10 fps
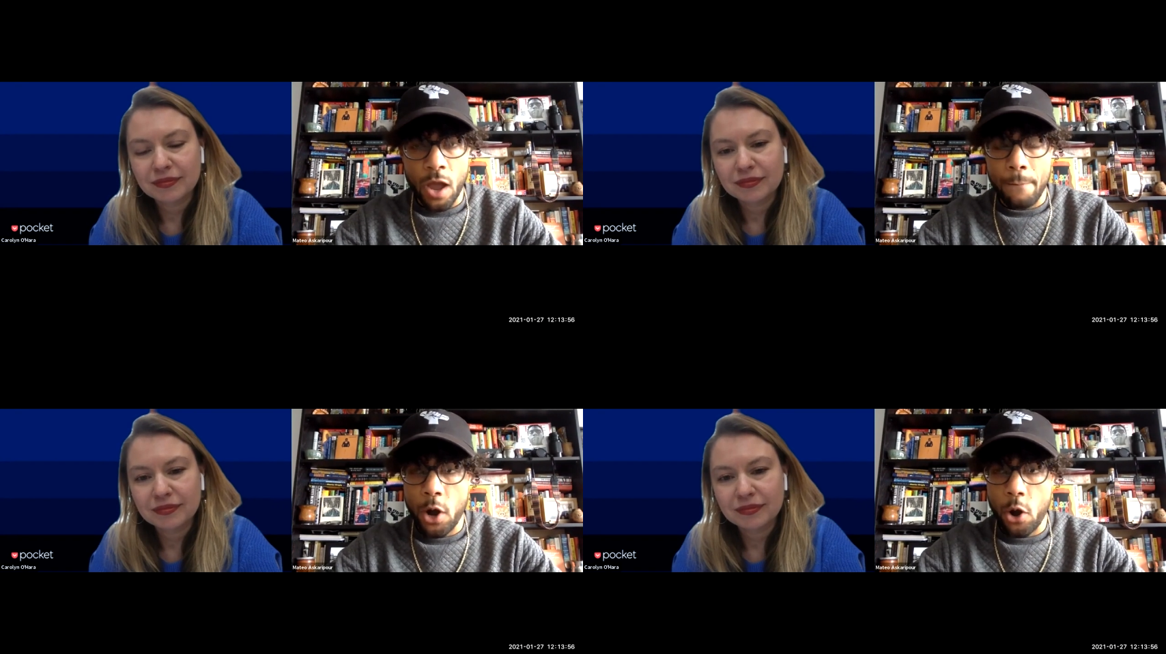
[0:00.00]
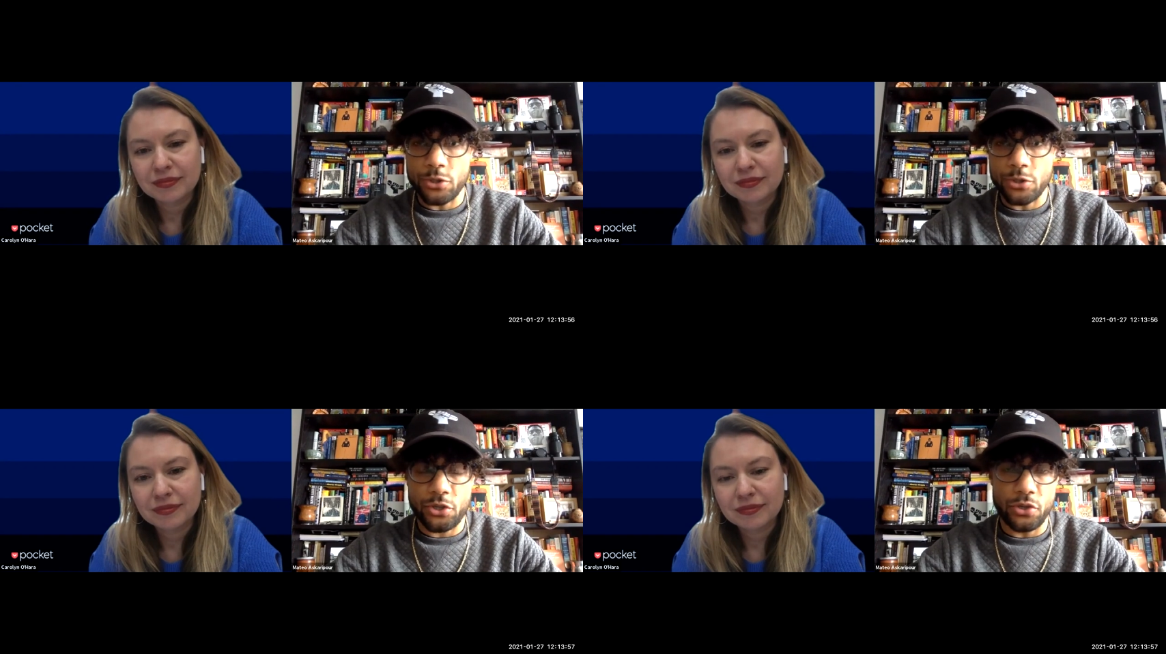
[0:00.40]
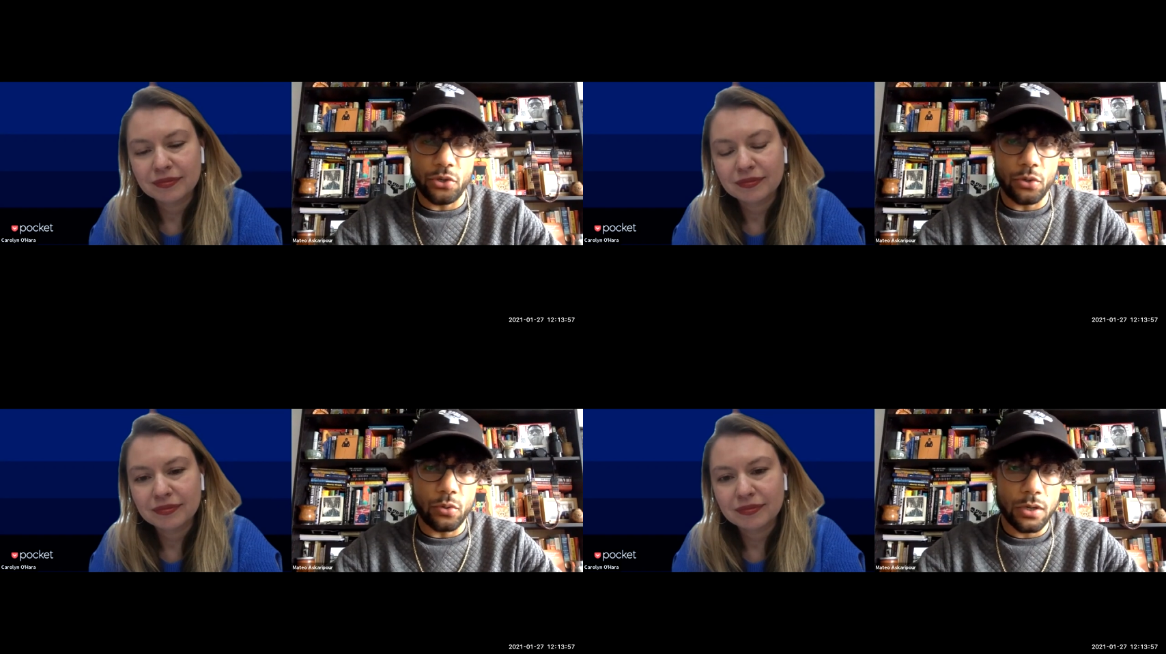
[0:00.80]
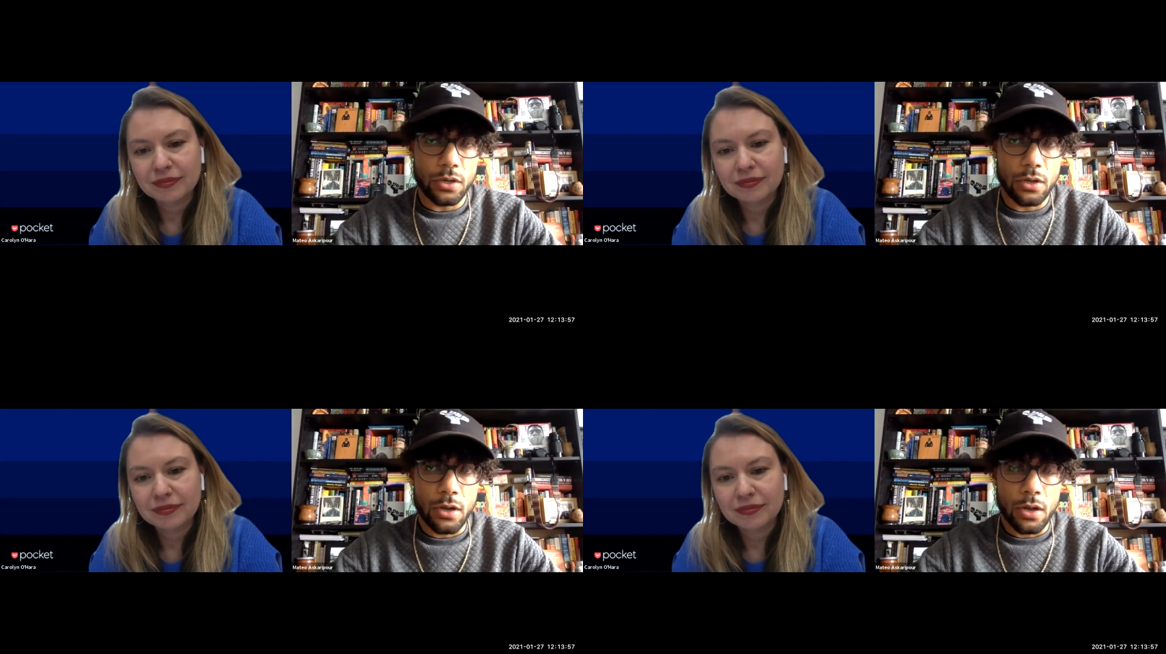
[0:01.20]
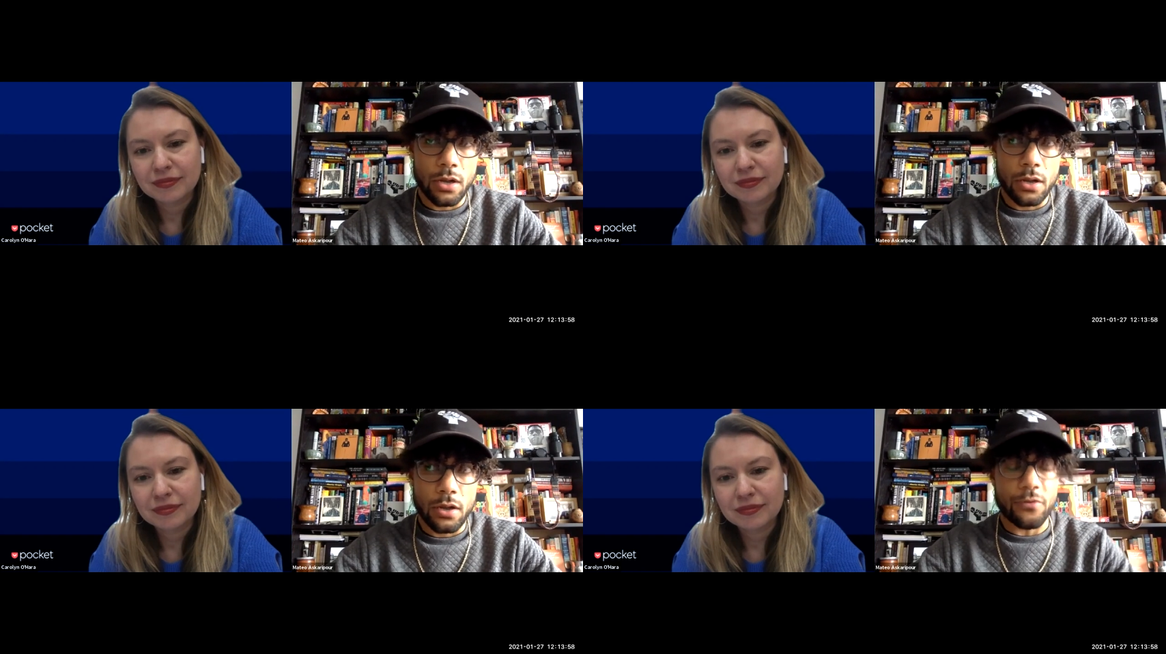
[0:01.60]
Speaker 1: opposed to
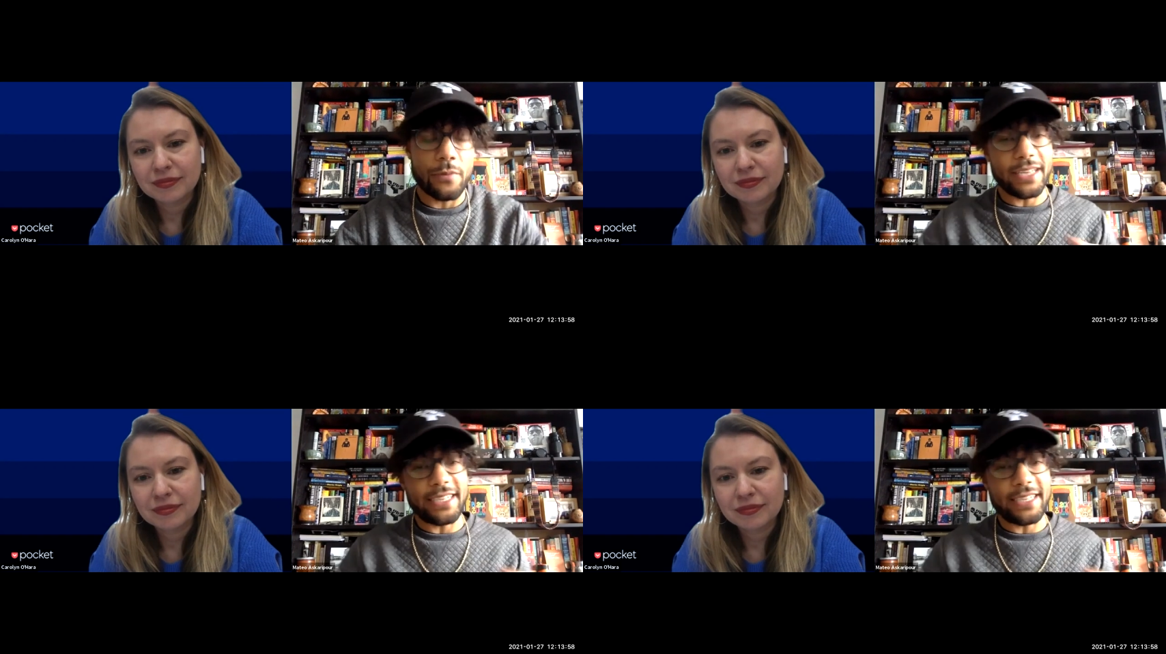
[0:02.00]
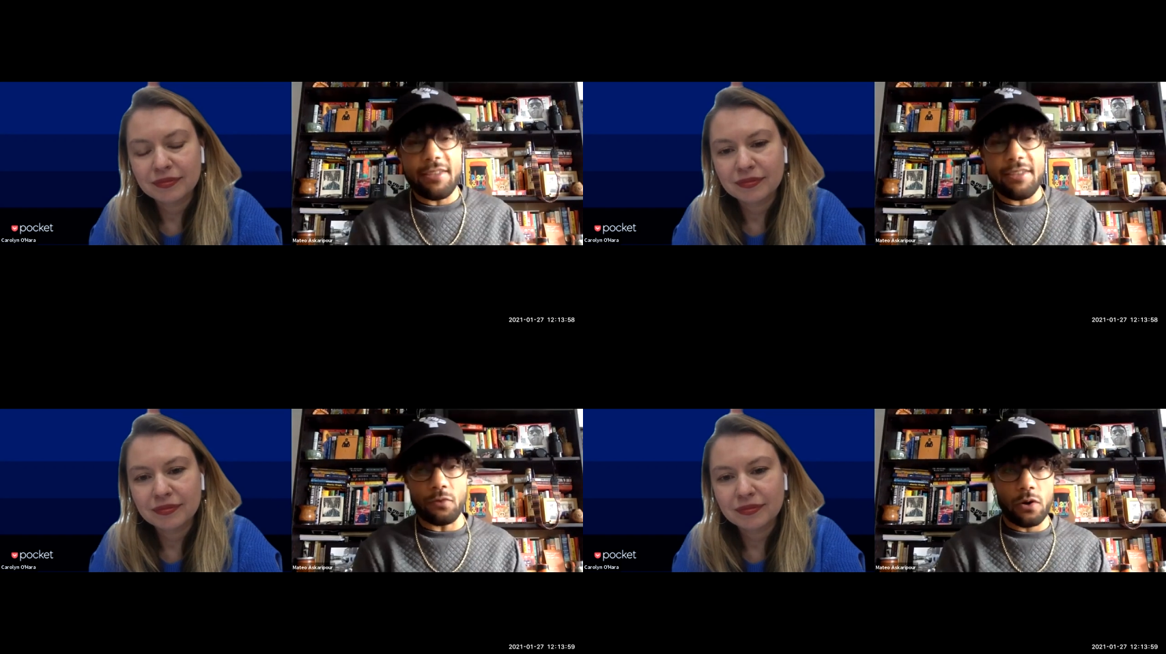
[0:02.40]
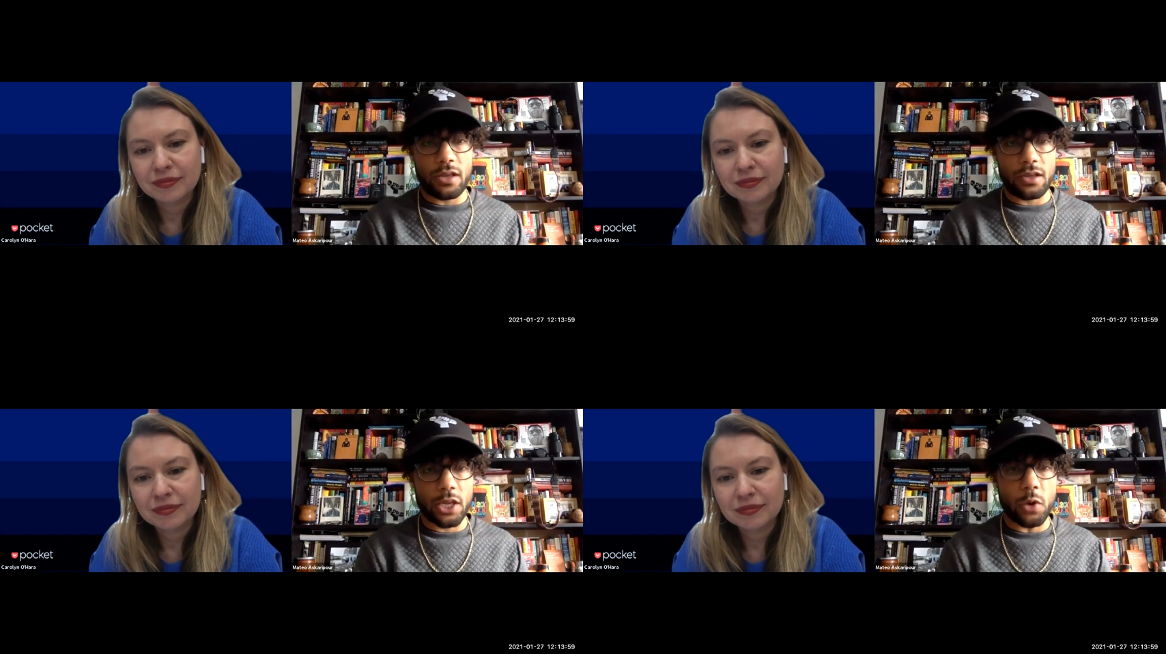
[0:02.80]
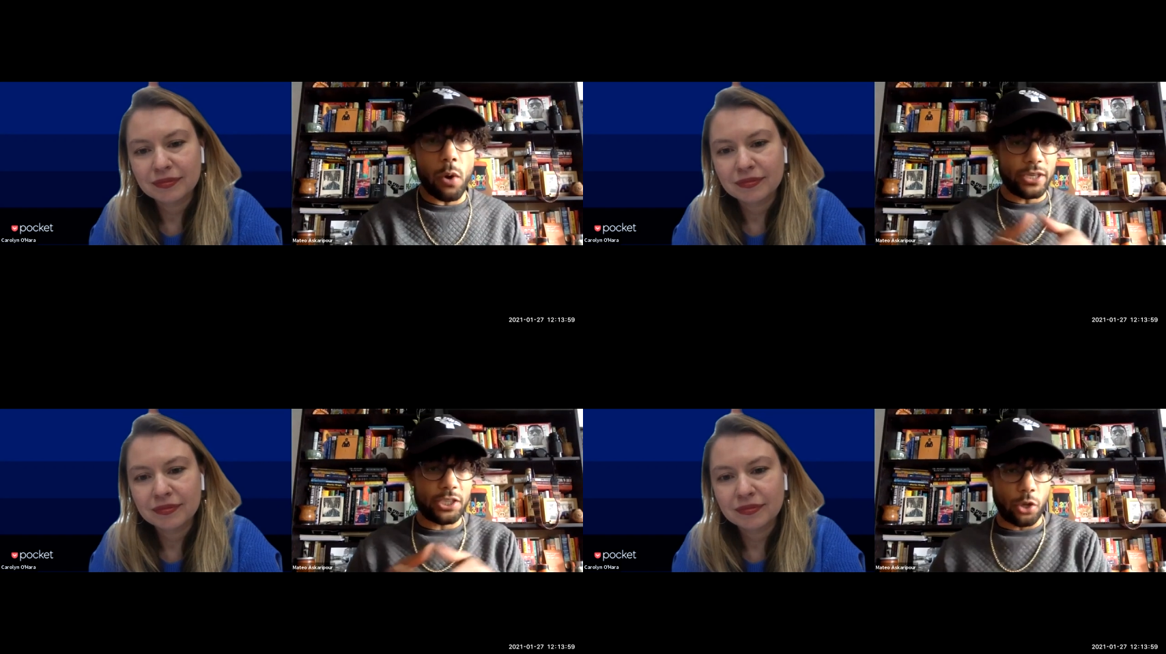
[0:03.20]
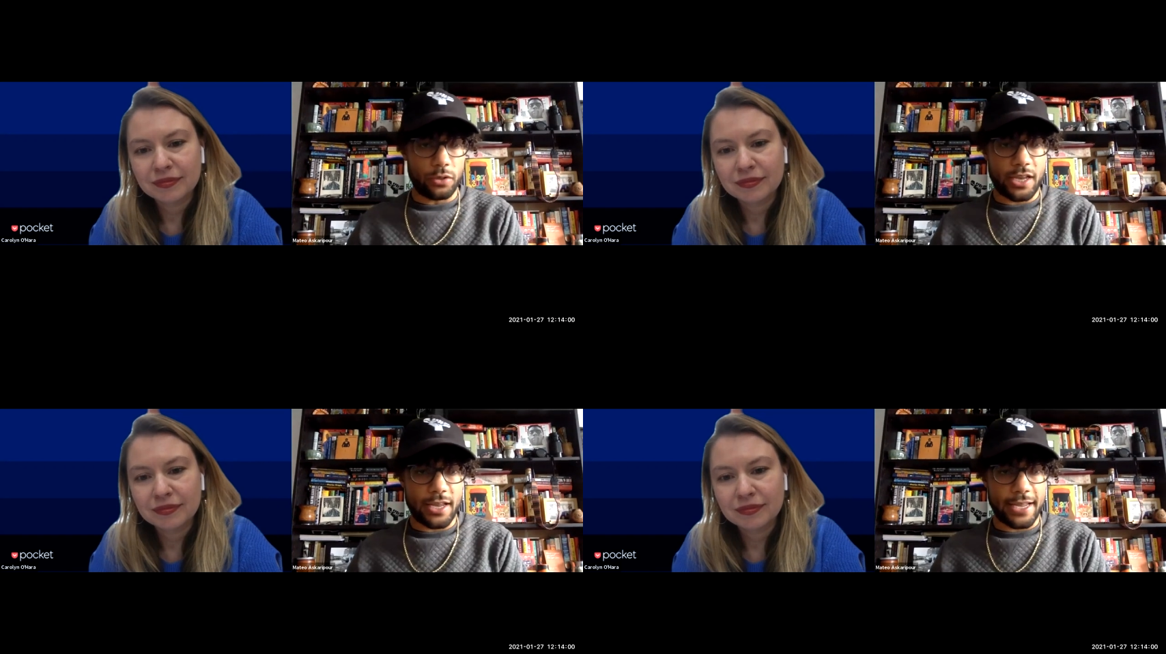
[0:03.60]
from the day that I wrote it to when we
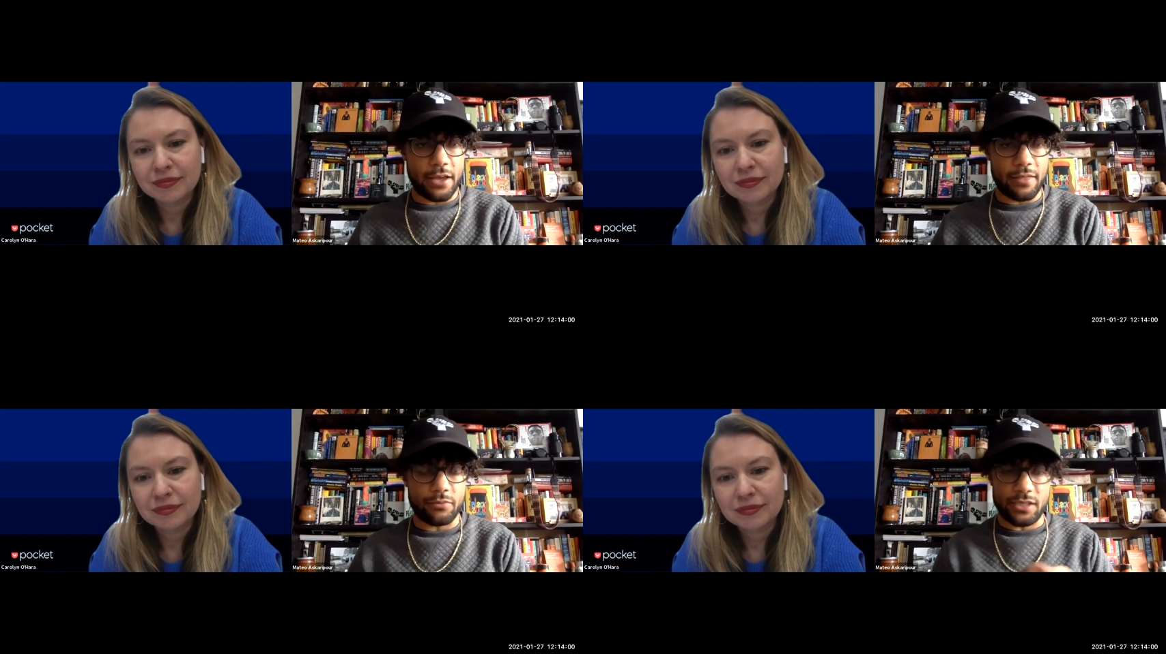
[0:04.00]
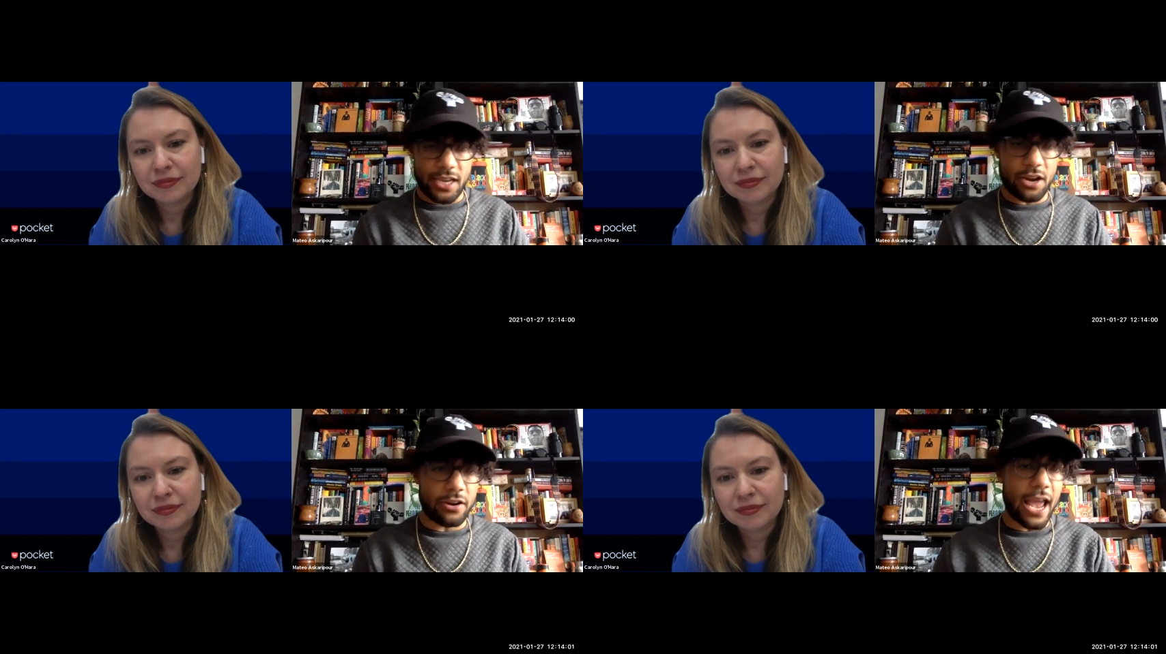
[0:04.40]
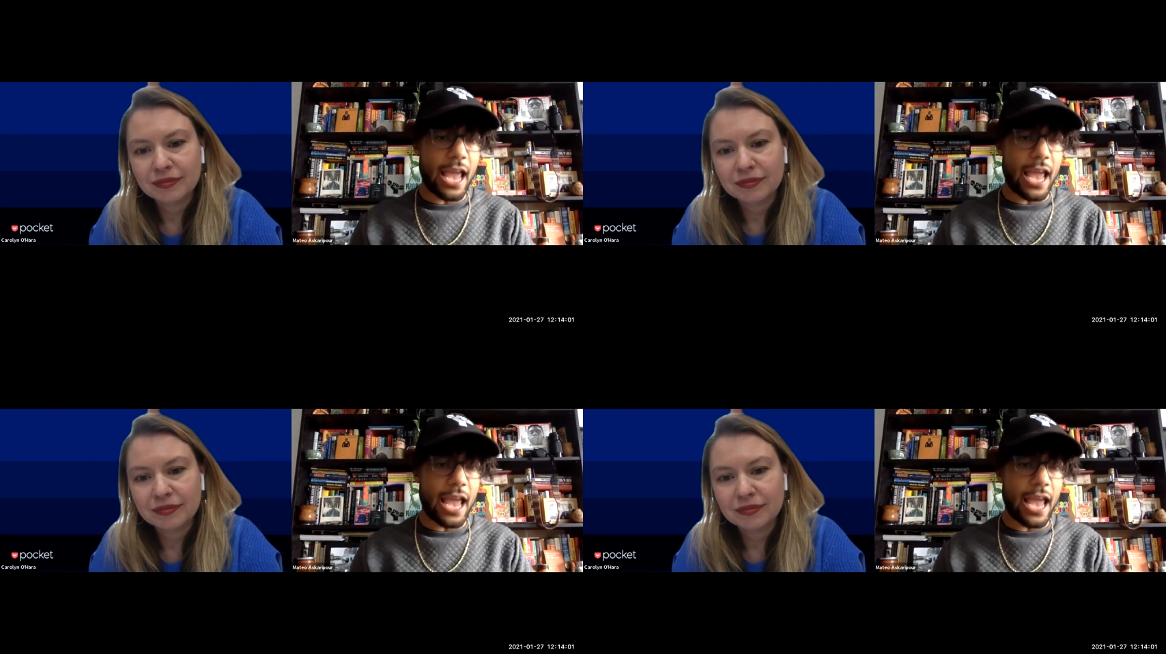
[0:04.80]
sold it, it was a year and